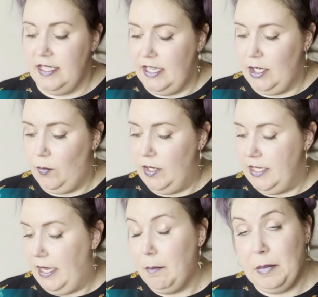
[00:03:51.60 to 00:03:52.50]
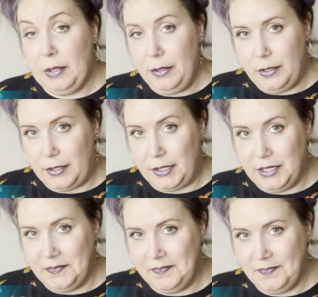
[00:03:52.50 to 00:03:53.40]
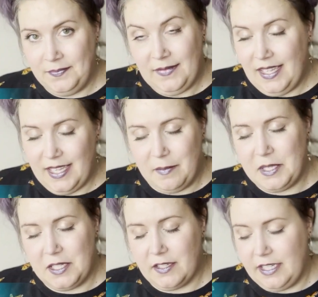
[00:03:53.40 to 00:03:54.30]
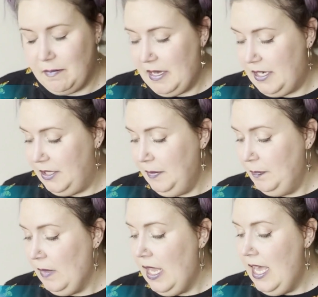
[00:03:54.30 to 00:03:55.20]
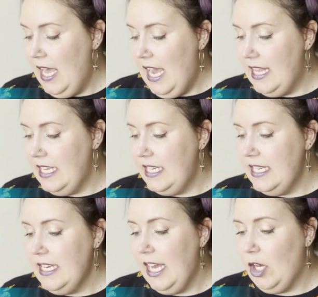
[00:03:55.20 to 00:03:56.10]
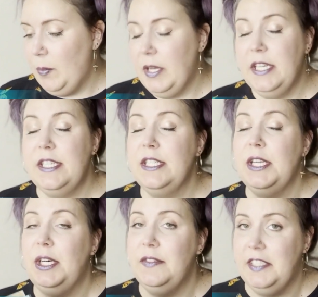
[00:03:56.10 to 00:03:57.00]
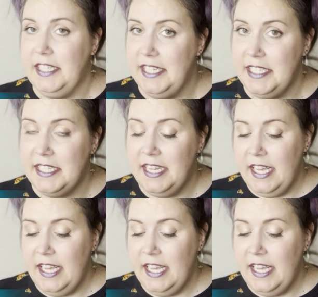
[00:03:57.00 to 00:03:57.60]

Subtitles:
There was a murder at Mysterium Manor, and they need help solving it.